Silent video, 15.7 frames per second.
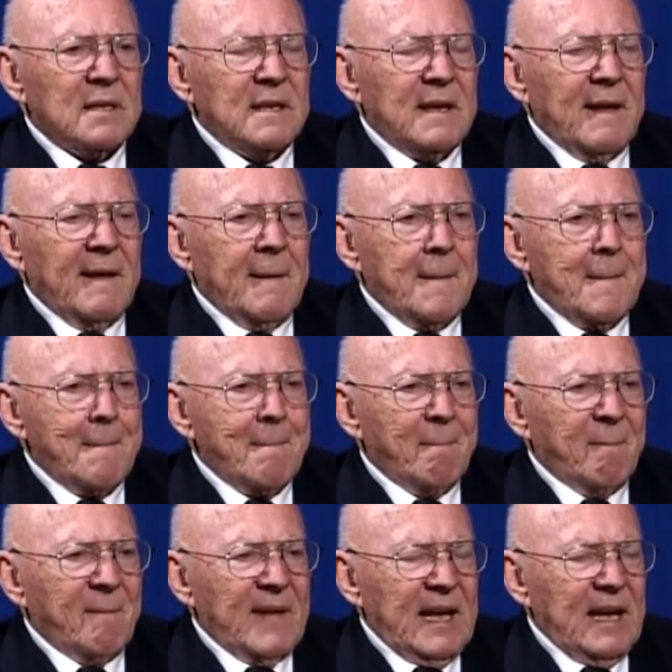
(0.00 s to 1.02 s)
Because
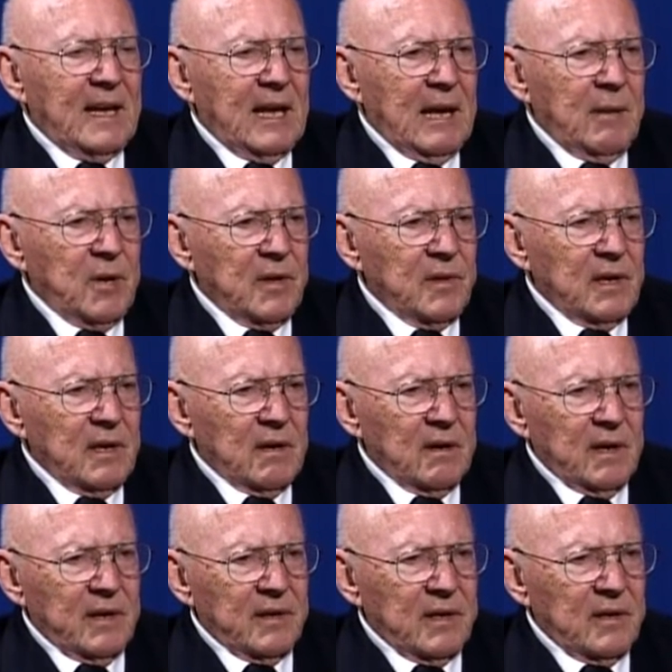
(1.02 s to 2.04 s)
he came in there,
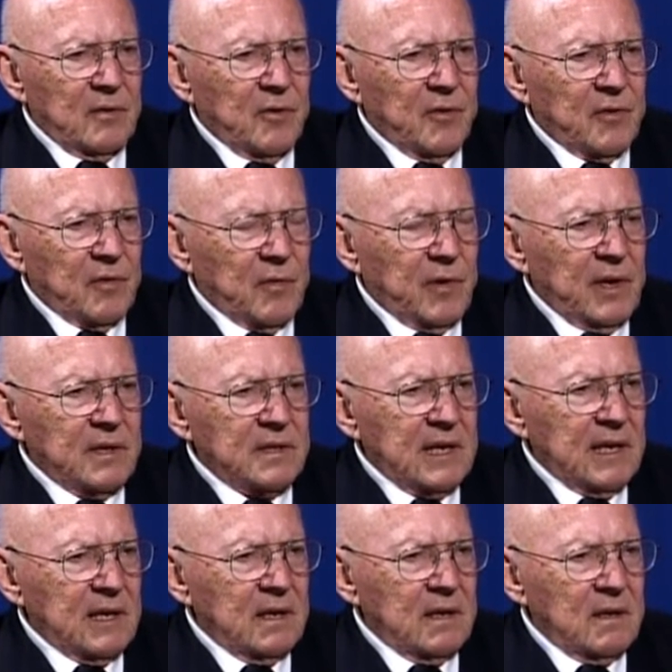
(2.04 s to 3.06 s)
and the North Koreans
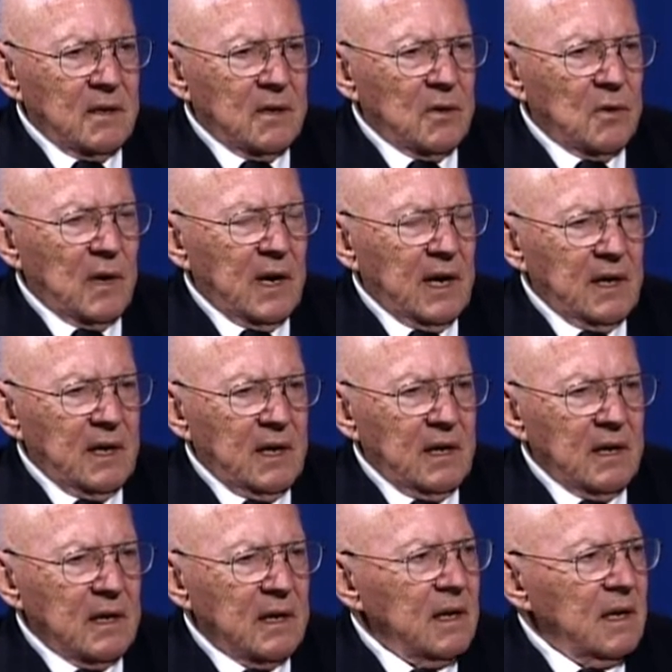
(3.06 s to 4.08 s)
had no
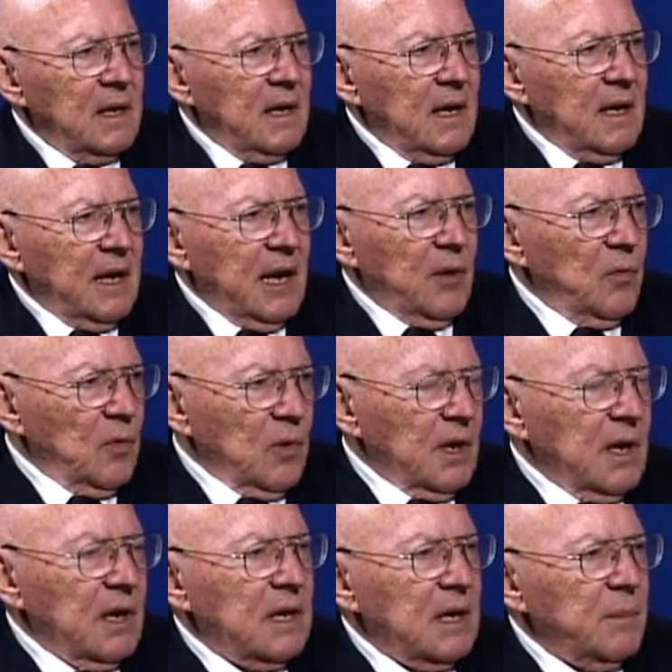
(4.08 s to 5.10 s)
idea he'd really
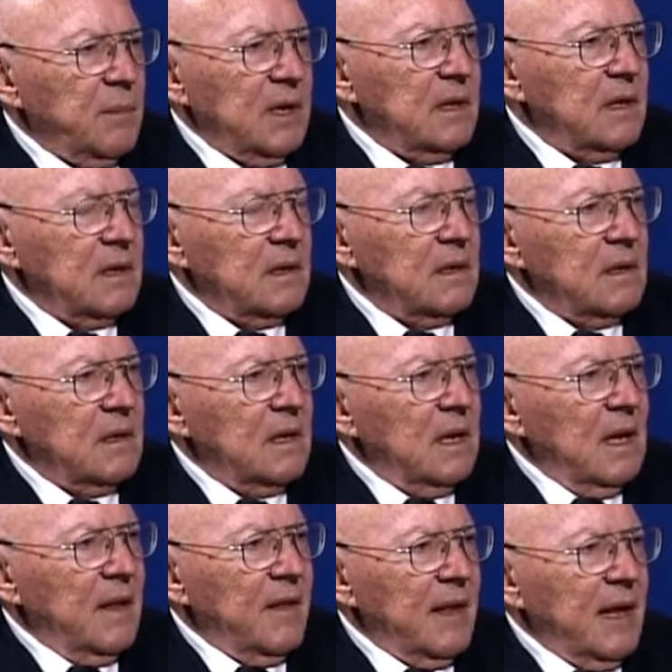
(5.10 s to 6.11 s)
have come into.
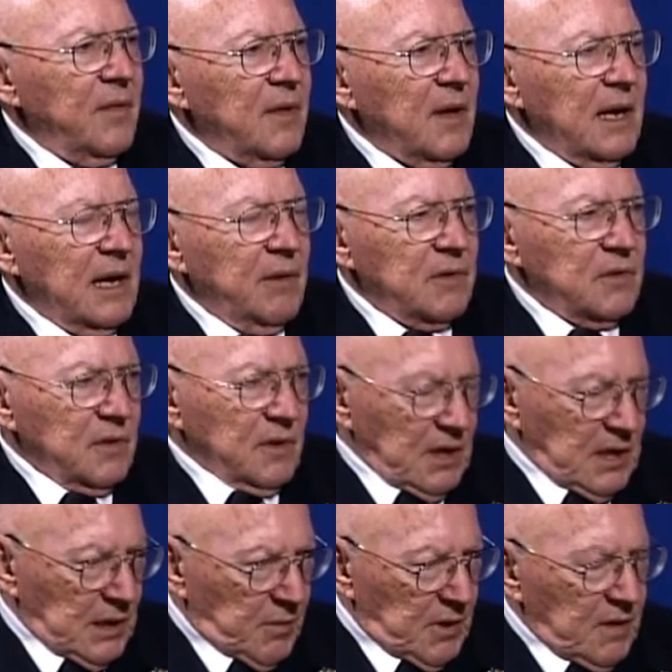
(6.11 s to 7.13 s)
They thought he was going to
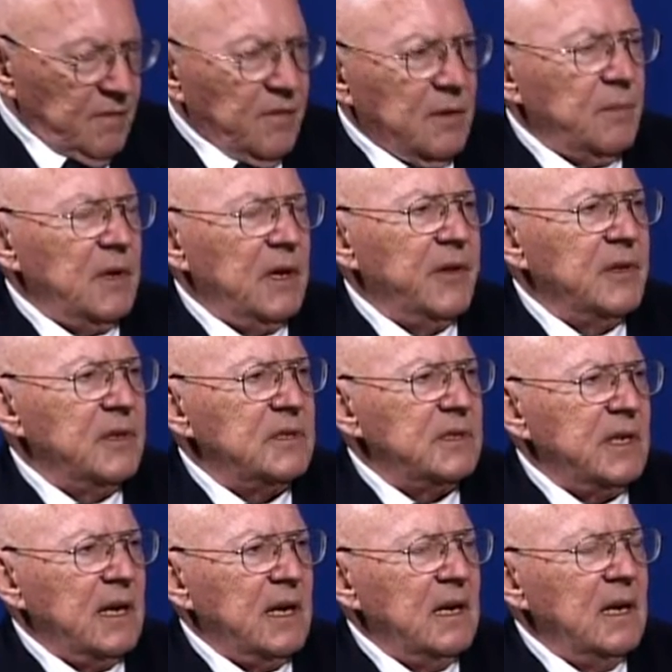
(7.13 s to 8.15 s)
come in from the other
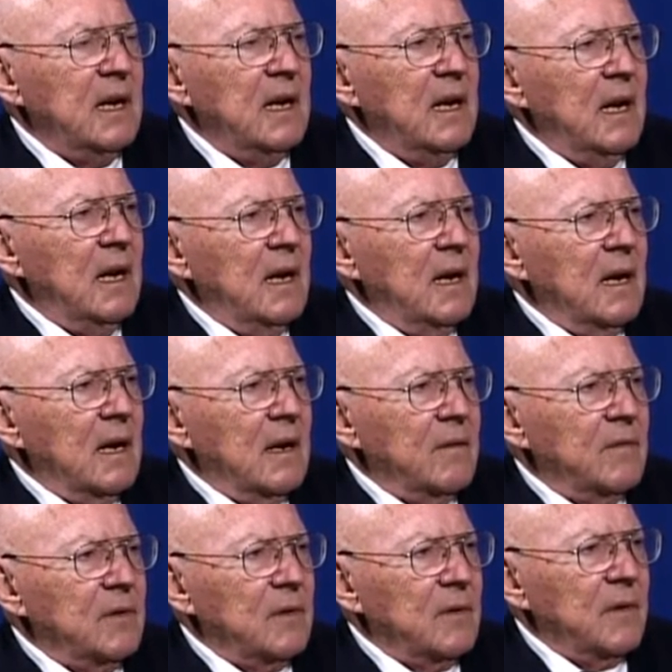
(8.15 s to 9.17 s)
side of
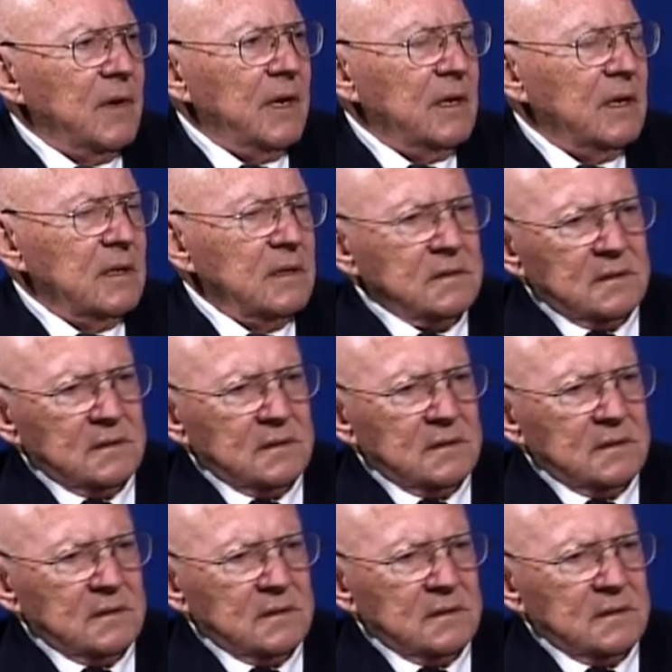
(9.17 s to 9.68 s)
Korea